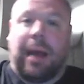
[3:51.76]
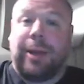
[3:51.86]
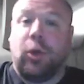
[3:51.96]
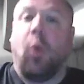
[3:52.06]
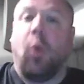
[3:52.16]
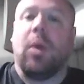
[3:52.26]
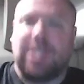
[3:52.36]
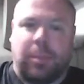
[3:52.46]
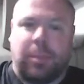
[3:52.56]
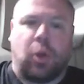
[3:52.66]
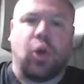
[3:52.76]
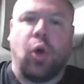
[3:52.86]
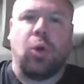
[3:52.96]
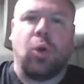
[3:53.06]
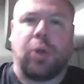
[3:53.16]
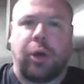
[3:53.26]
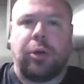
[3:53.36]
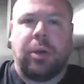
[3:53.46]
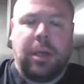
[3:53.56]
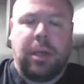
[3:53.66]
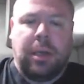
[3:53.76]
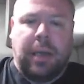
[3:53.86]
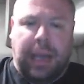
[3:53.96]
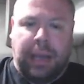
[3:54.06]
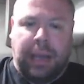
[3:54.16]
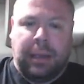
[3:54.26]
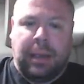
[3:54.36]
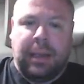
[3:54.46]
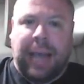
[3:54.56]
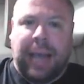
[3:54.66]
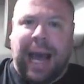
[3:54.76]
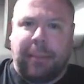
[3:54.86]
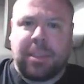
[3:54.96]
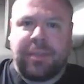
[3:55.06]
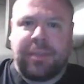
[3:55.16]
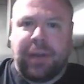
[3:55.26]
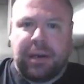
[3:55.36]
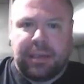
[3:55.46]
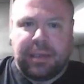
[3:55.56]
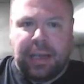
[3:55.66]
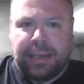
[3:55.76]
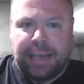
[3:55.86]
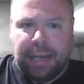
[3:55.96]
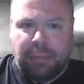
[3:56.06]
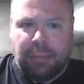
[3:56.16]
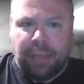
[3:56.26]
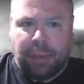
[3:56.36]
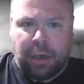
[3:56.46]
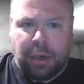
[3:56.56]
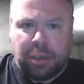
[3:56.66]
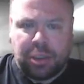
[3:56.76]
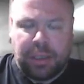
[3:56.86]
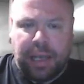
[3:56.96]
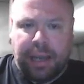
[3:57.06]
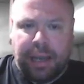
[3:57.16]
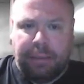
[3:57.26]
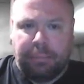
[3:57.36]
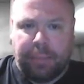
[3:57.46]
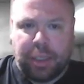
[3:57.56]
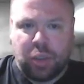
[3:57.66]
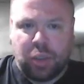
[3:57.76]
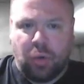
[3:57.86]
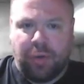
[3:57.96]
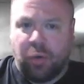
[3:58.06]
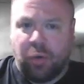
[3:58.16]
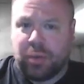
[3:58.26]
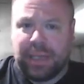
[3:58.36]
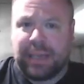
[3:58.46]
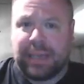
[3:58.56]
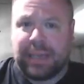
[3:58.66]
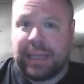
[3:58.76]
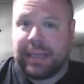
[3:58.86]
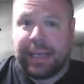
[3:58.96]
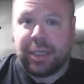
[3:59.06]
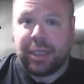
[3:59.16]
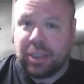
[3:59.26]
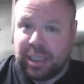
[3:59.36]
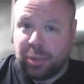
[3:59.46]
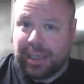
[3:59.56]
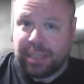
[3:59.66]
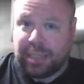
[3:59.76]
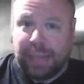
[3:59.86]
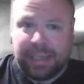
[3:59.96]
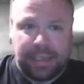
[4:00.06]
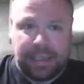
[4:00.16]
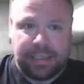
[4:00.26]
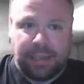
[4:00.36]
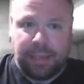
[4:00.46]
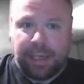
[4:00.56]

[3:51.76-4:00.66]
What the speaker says: noticeable cool down in the atmosphere at 10 millibars. So of course that is an indication, as you would expect at this time